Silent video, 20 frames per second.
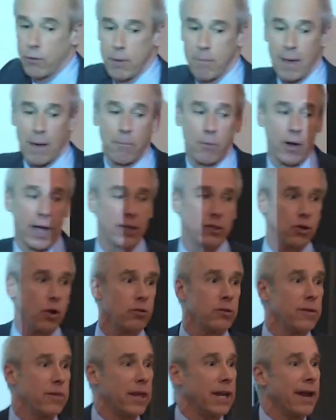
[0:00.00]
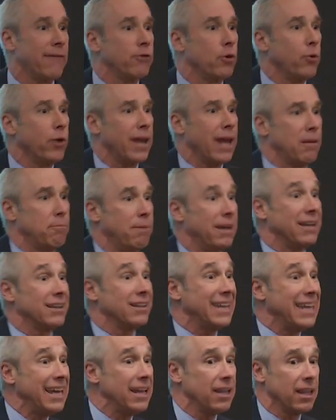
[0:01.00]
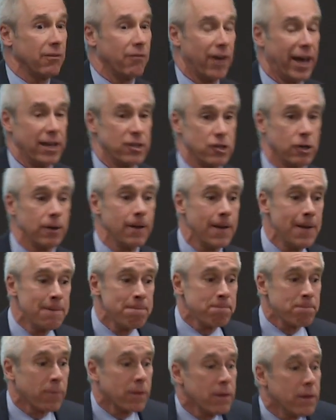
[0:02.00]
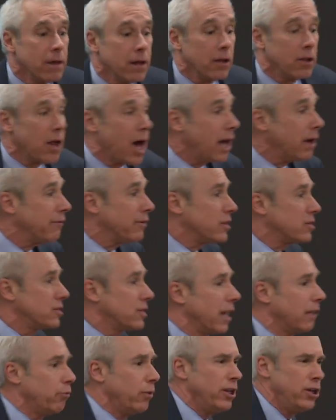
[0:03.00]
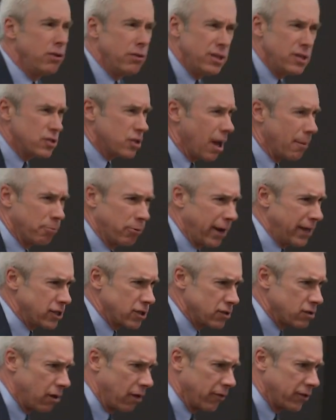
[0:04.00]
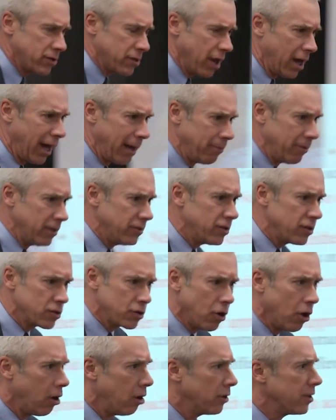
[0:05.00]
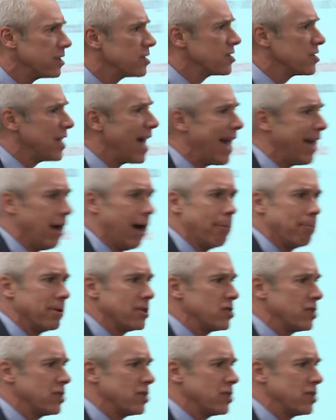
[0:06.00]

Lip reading: remember I told you that everyone had been a legal advisor. A lot of us said we do these operations all the time. This is called a PSYOP, a